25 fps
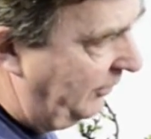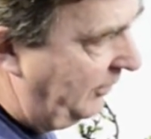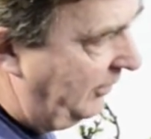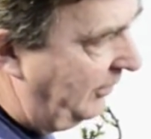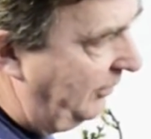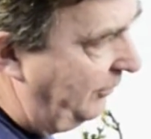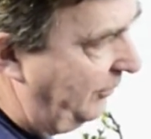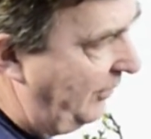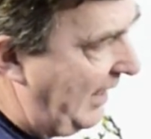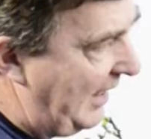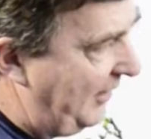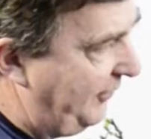
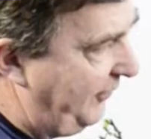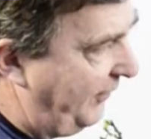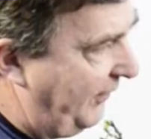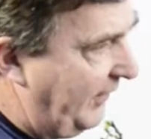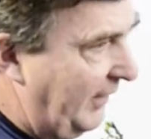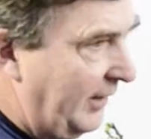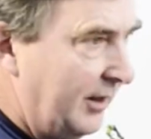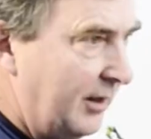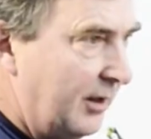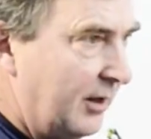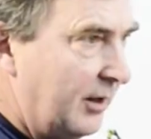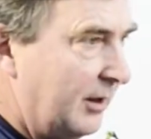
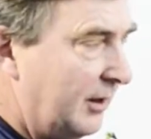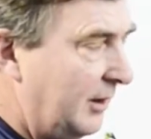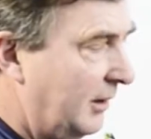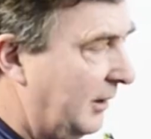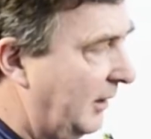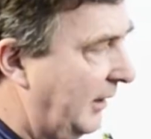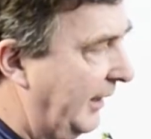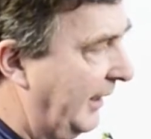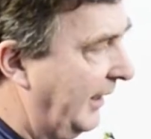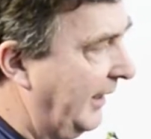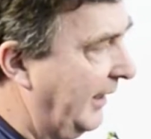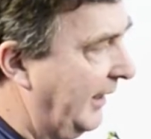raffia
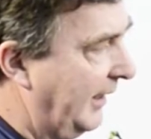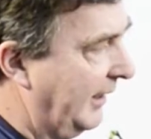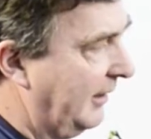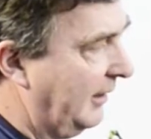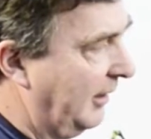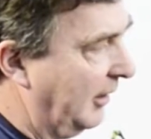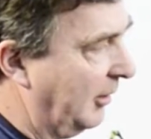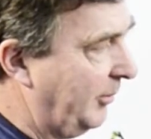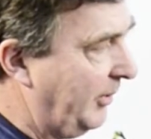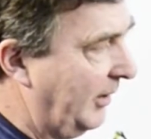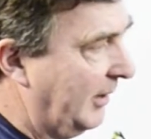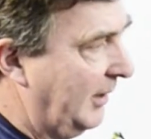it
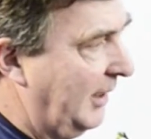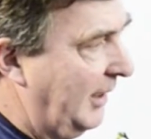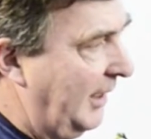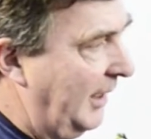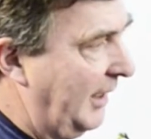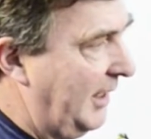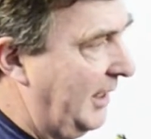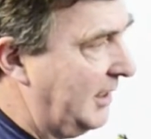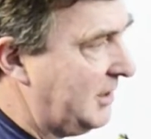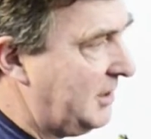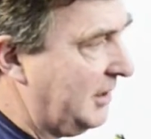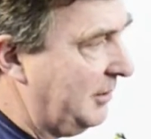up,
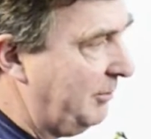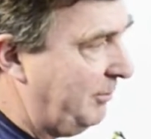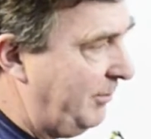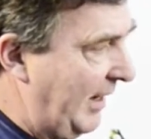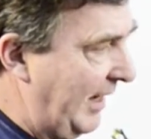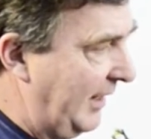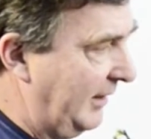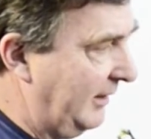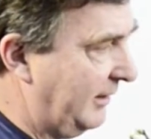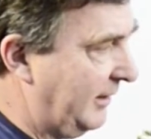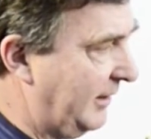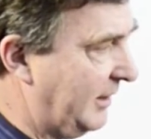and actually
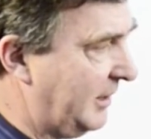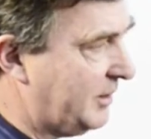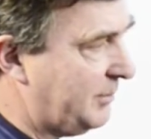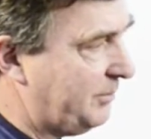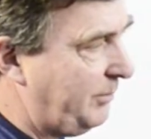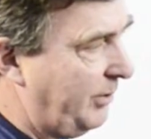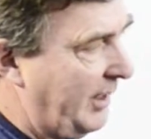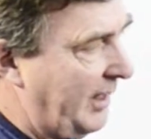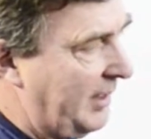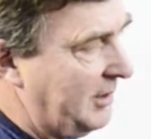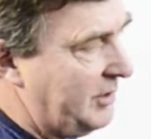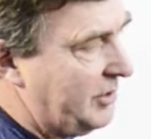bend this
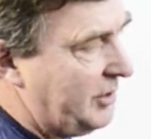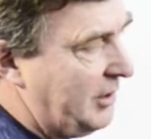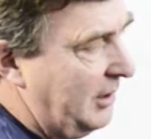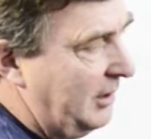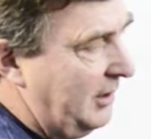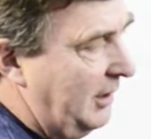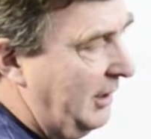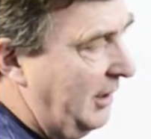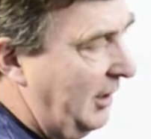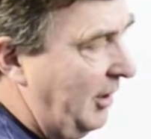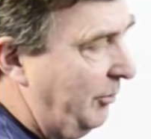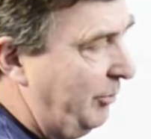branch
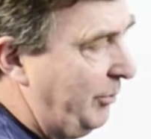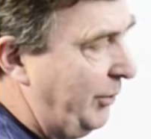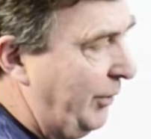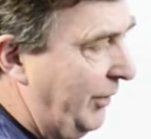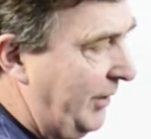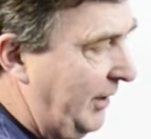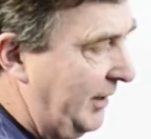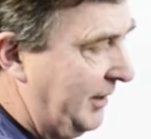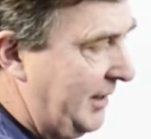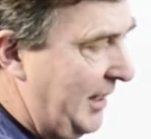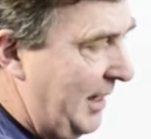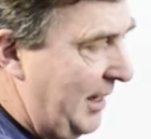and
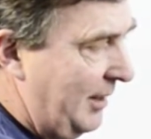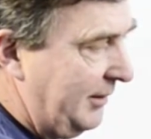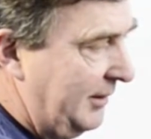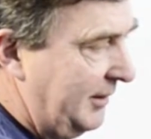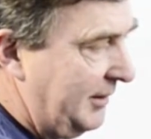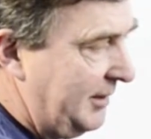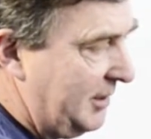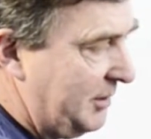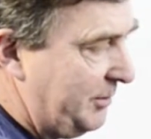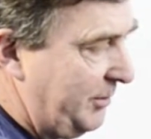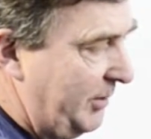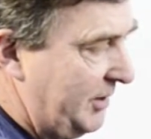put it down in
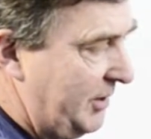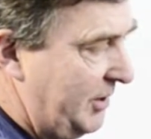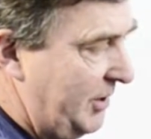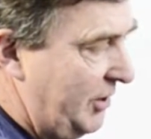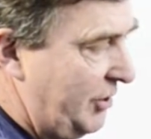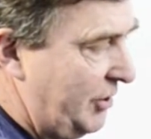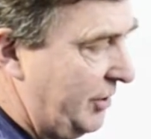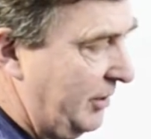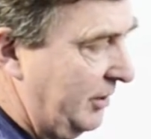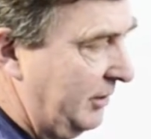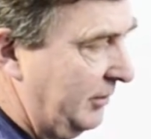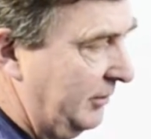this
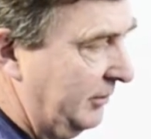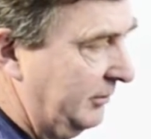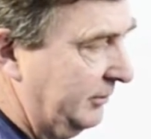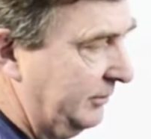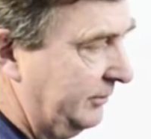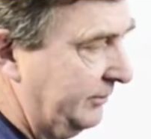position.